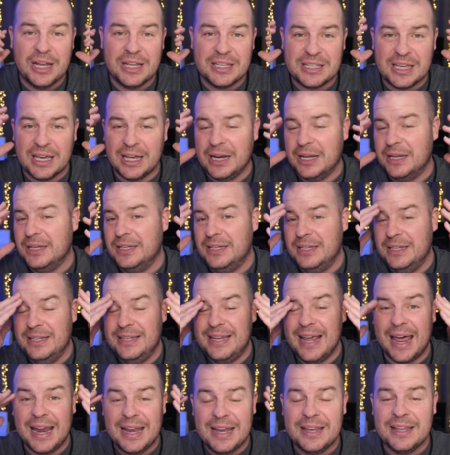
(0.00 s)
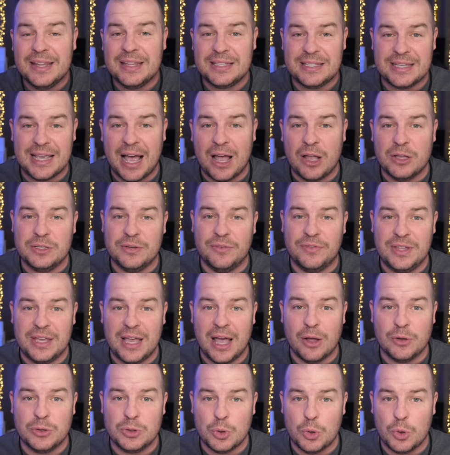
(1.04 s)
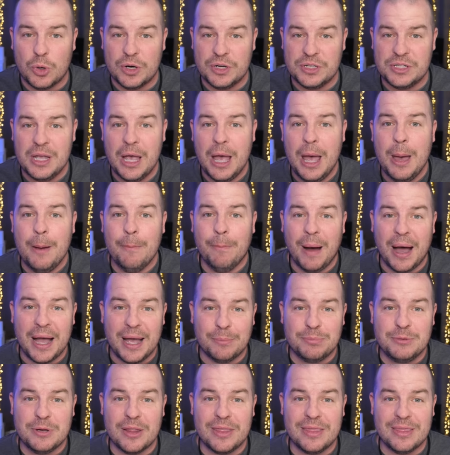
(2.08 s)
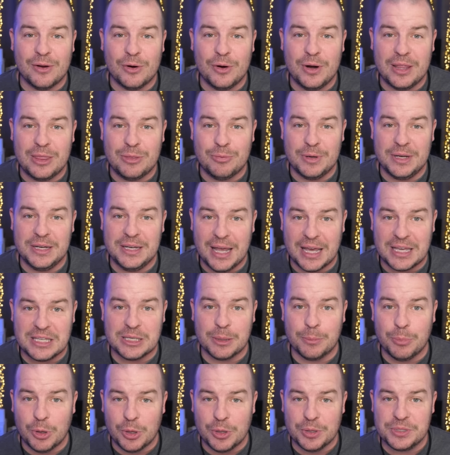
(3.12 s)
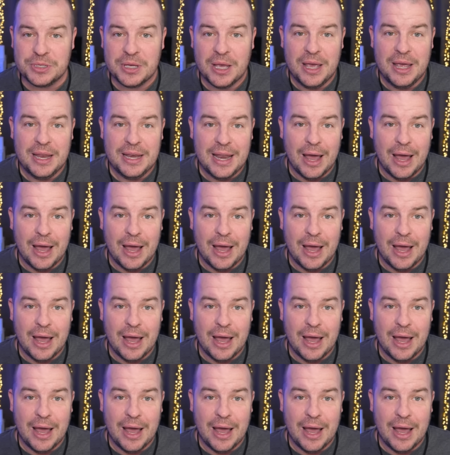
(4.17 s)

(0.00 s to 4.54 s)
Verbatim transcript: it's gonna deaden the sounds of the outdoors by up to 33 decibels.